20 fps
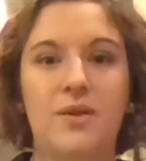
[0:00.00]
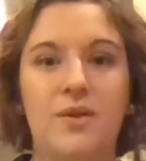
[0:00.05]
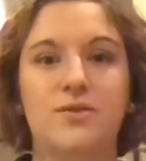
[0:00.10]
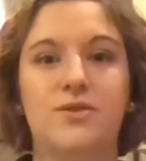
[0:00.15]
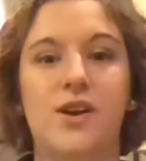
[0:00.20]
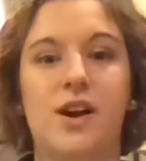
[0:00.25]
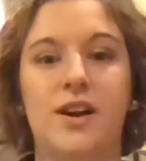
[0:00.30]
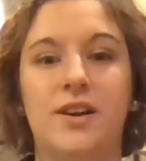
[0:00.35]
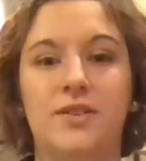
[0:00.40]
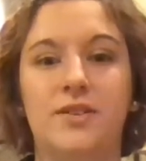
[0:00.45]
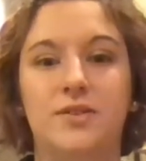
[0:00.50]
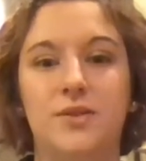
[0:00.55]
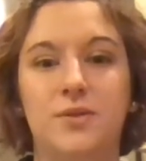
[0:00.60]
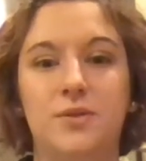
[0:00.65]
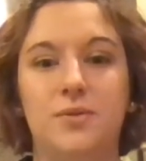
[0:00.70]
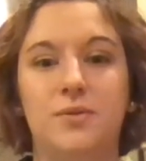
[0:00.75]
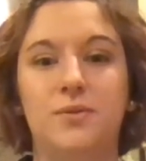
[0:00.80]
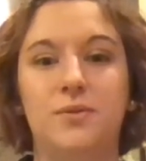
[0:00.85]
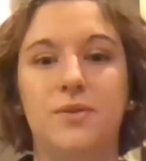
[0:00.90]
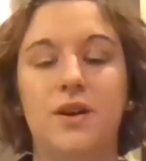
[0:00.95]
trying
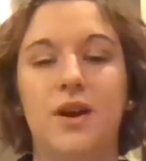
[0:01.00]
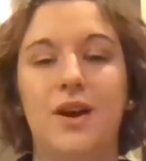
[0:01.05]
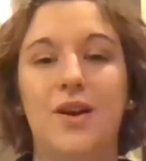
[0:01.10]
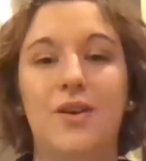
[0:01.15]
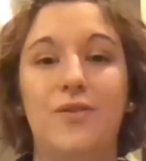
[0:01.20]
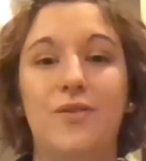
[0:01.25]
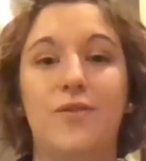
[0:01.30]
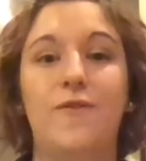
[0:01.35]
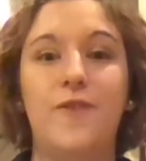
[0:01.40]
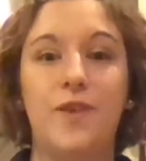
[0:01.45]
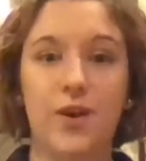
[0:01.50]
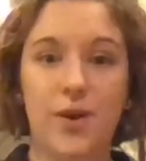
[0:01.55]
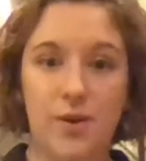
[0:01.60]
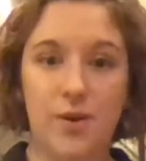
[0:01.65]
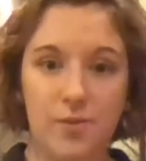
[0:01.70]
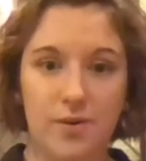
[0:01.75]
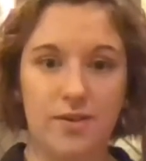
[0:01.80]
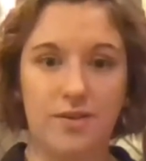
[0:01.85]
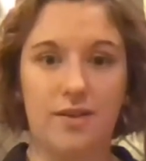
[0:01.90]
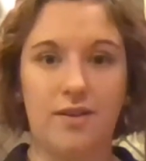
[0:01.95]
to
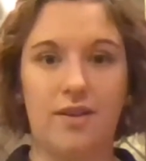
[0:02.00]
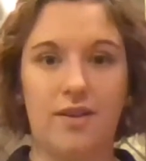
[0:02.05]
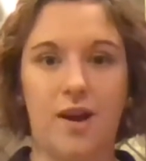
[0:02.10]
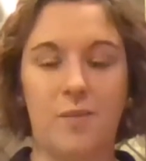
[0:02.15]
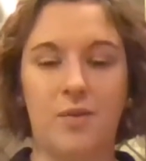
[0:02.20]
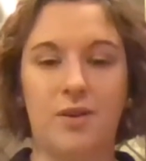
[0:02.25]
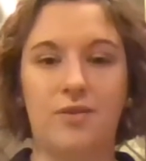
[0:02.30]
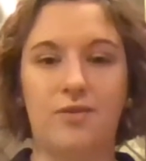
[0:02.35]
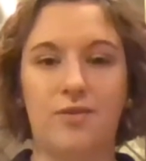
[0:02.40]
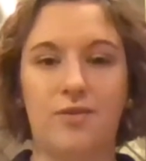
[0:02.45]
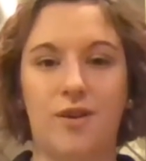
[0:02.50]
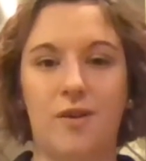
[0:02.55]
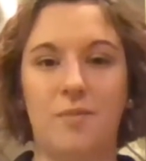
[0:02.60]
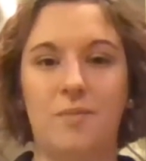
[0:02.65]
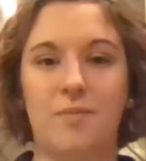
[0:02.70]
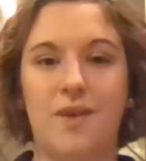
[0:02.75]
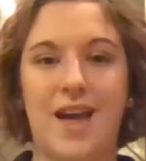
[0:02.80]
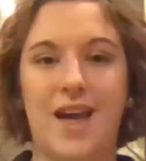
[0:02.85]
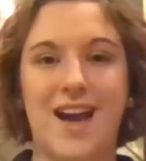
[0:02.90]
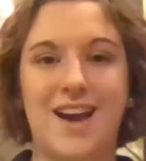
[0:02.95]
feel where they're coming
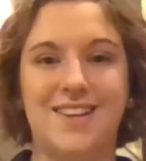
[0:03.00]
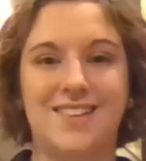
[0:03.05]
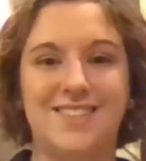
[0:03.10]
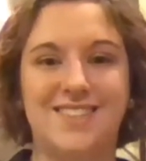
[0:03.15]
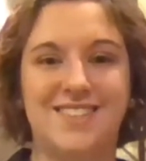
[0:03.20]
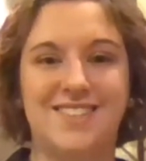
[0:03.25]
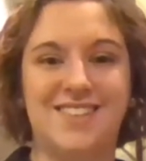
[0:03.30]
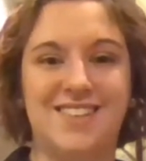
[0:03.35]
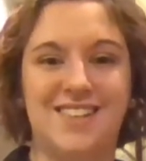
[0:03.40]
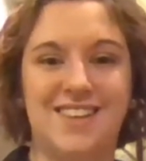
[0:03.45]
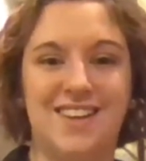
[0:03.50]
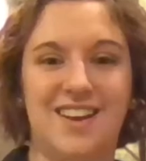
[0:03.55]
from, and